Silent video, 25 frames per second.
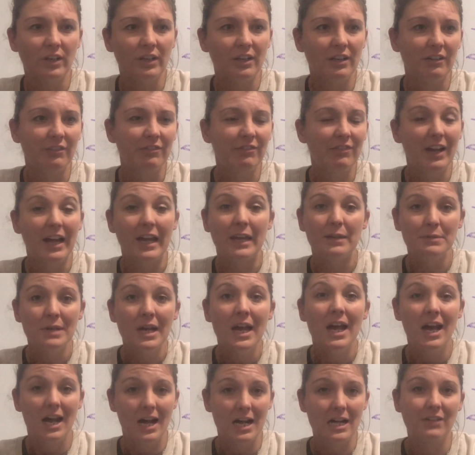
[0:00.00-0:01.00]
in a flame,
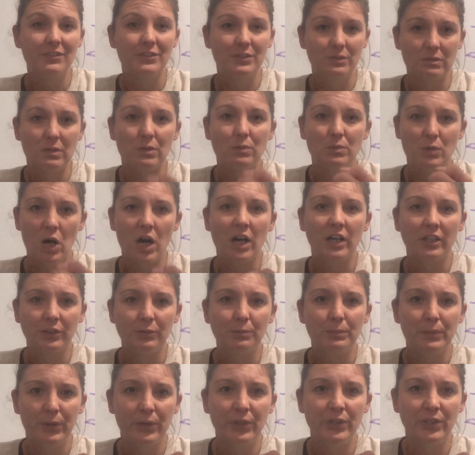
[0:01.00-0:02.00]
after a while you'll
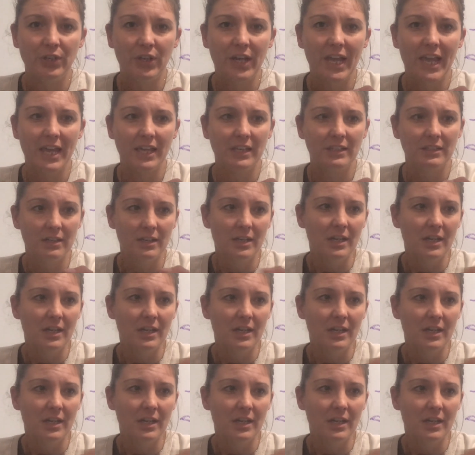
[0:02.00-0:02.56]
burn your hand.